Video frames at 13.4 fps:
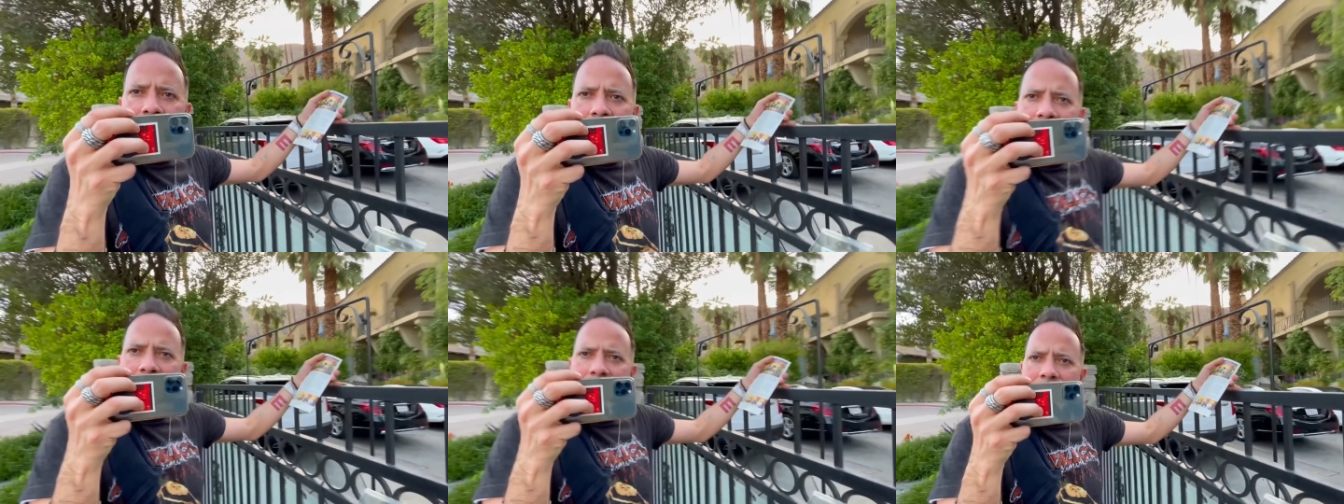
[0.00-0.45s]

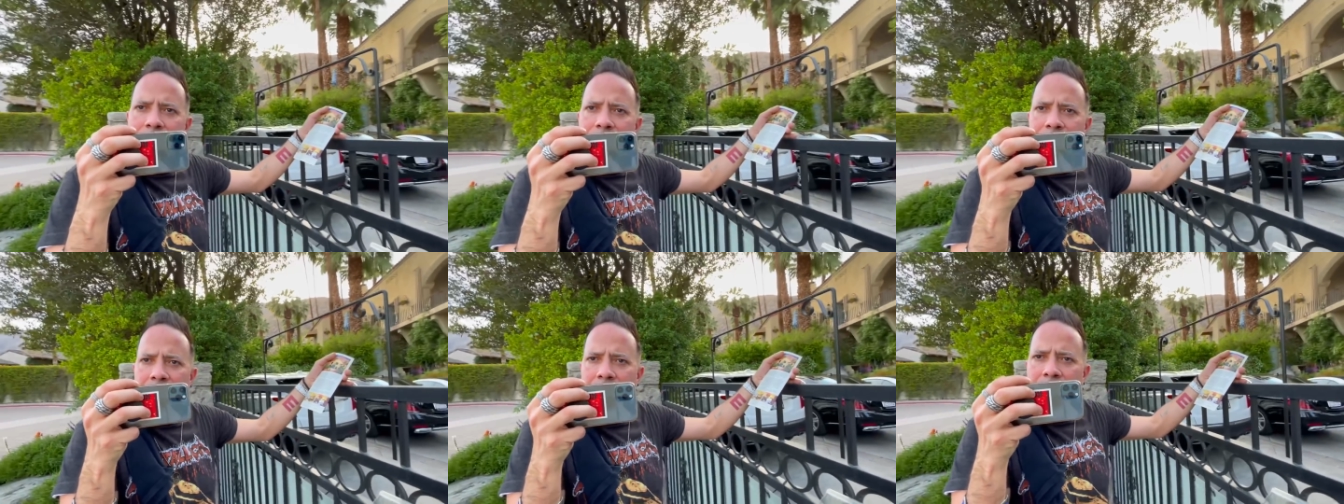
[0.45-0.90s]
Yeah, there's
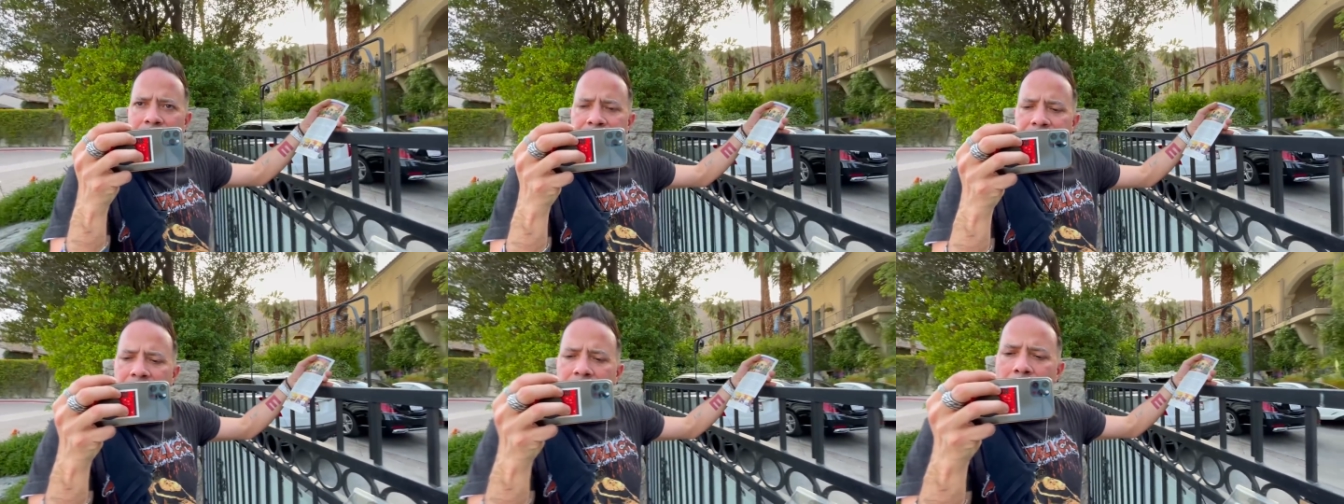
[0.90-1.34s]

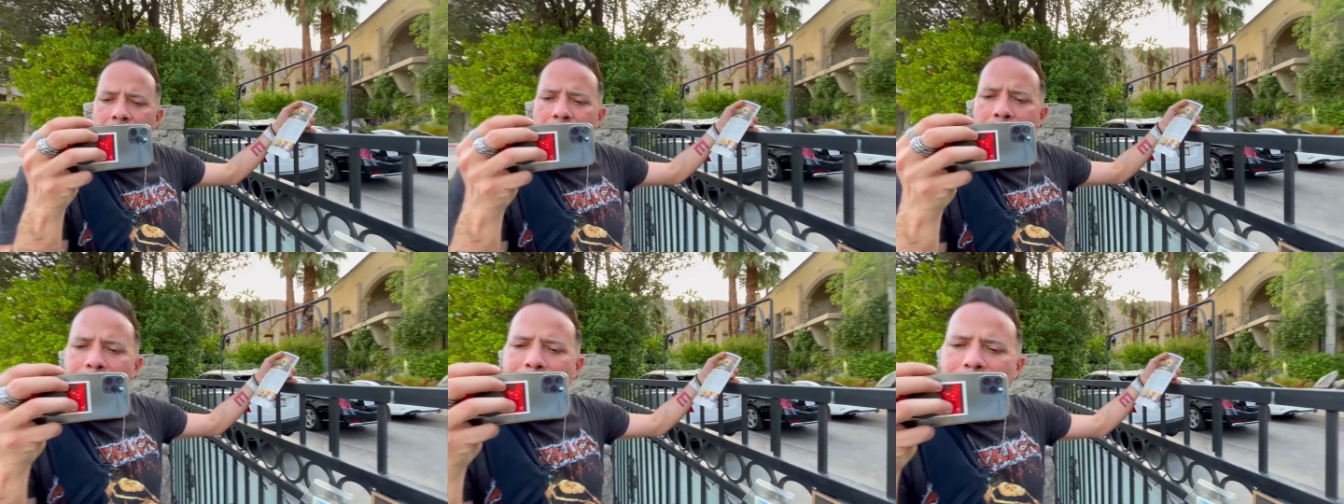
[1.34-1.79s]
actually,
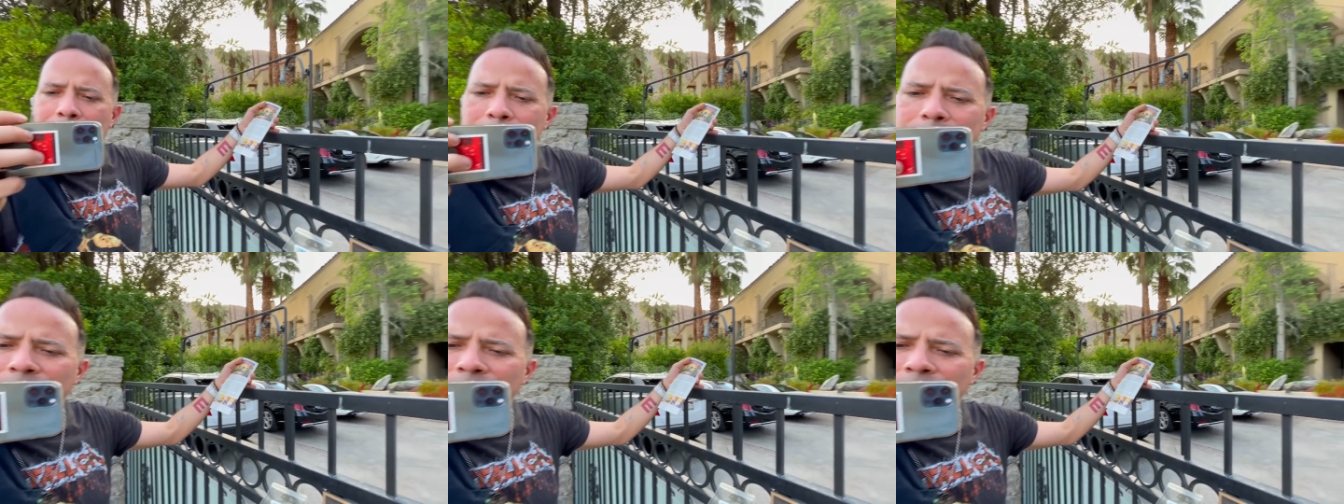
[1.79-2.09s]
that's one thing